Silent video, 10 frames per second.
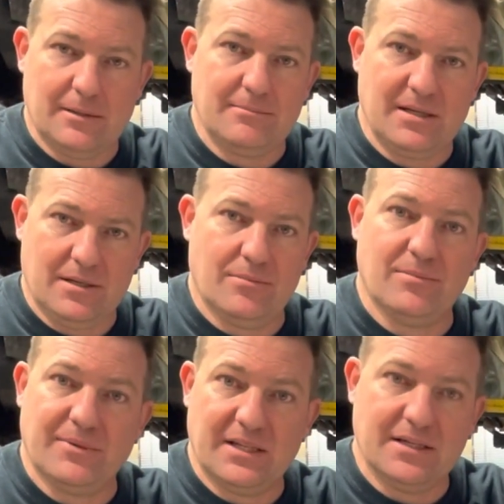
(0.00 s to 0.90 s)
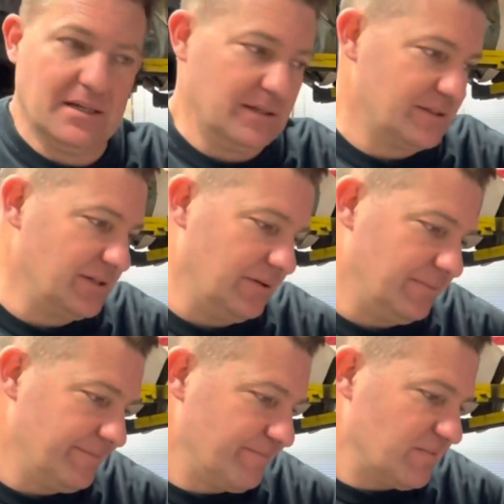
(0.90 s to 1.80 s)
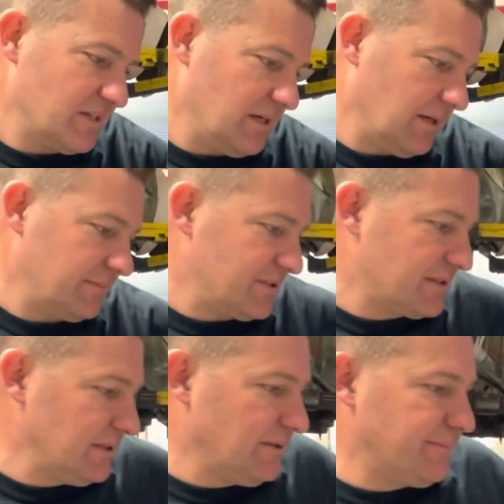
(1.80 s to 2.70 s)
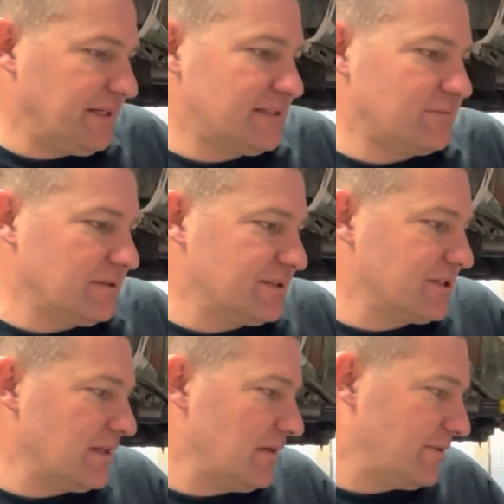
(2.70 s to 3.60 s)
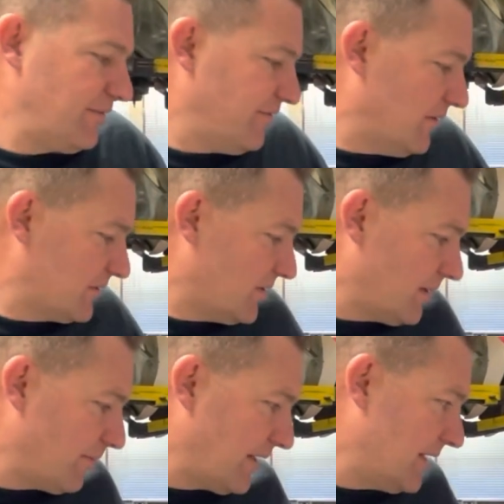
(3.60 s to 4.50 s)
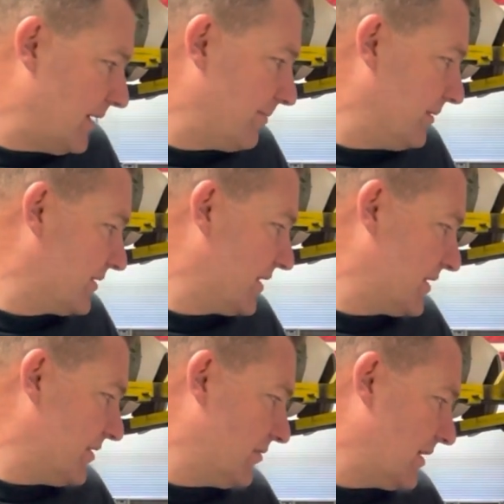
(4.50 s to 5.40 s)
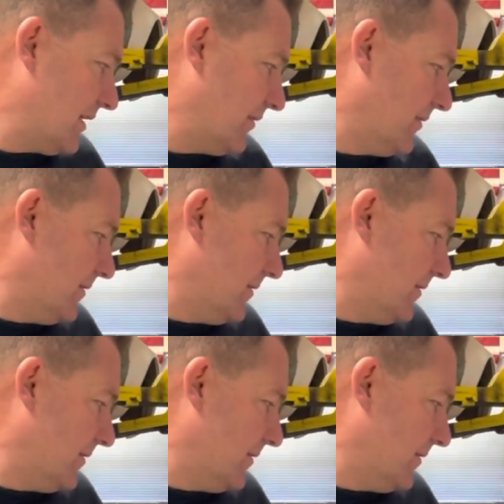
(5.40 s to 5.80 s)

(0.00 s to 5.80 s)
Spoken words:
here when we get done. So just a little piece, wanted to share that with you folks. Thought I'd break it up and let you guys know kind of